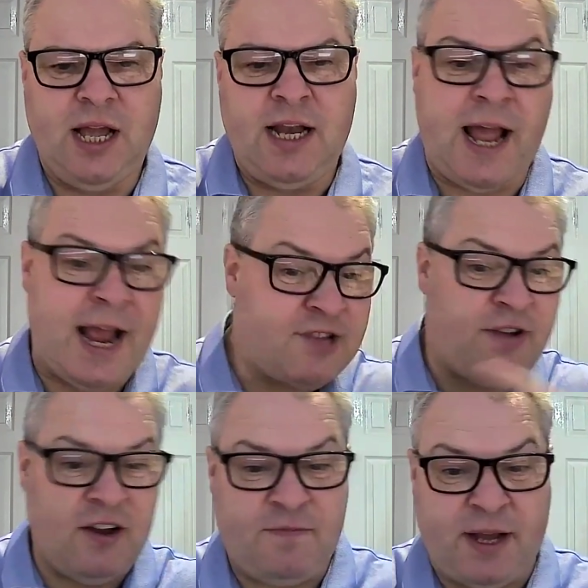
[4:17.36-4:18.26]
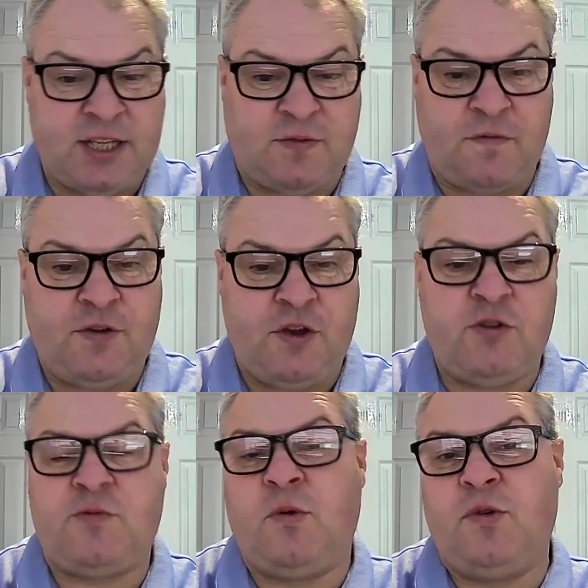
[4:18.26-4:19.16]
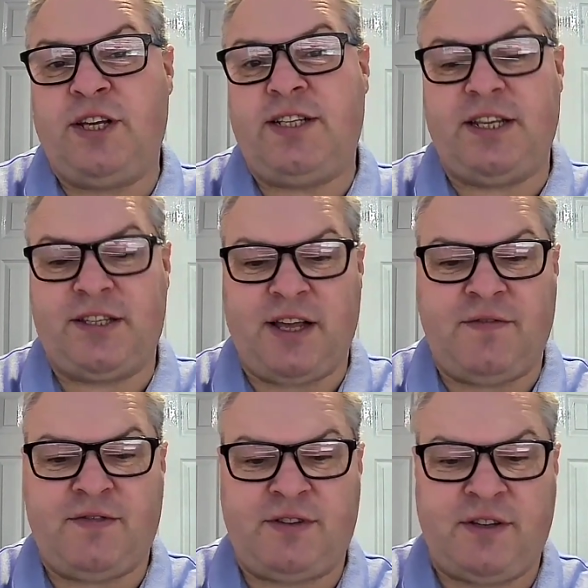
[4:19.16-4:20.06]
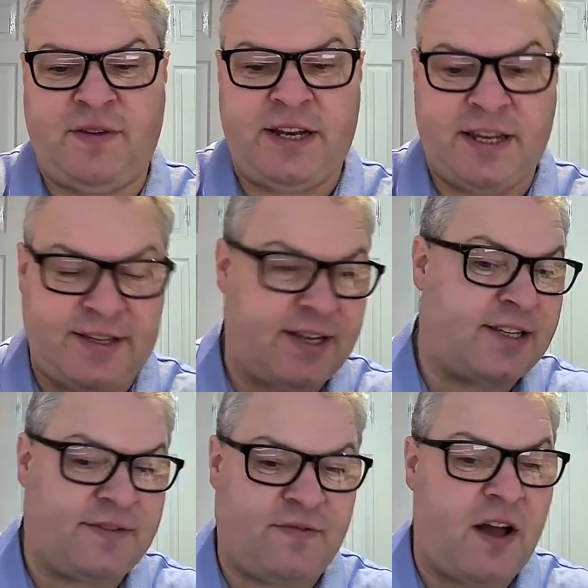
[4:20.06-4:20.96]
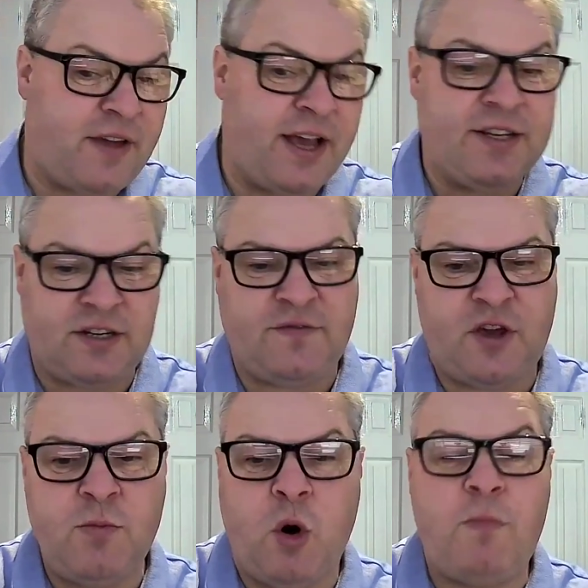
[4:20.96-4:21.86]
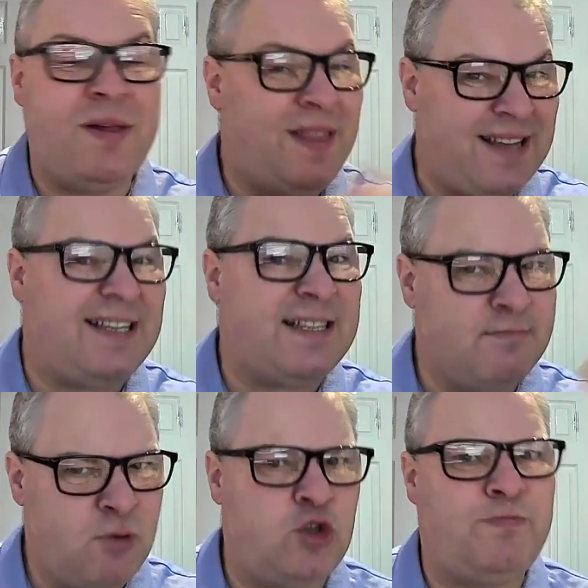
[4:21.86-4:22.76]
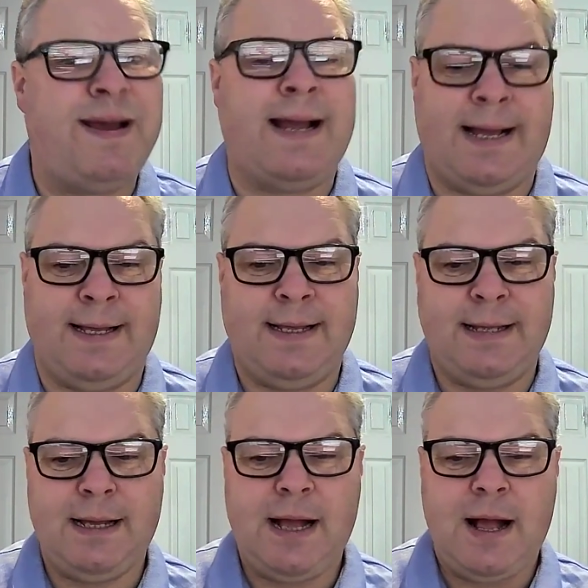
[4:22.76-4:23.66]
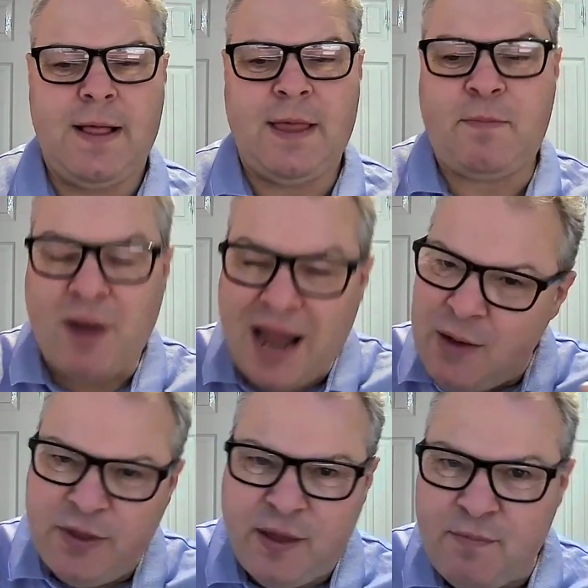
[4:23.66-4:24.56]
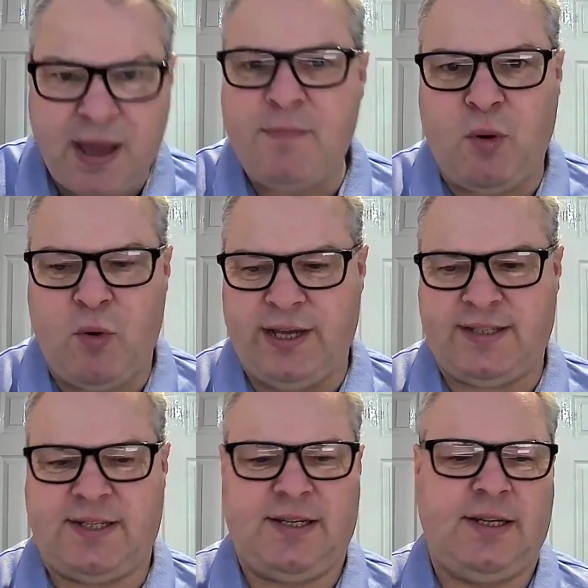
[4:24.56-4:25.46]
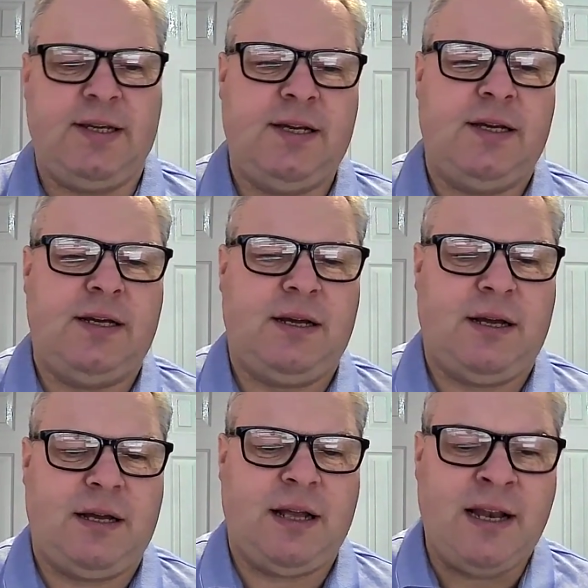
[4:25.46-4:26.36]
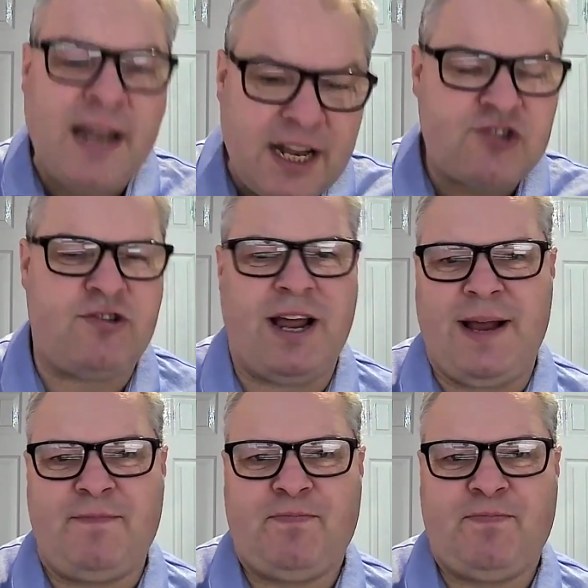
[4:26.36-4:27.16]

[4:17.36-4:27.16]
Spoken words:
Now, Israel have picked off a few small cities. They've defeated 5 kings and a few more, but this is much bigger. They're playing with the big boys, literally,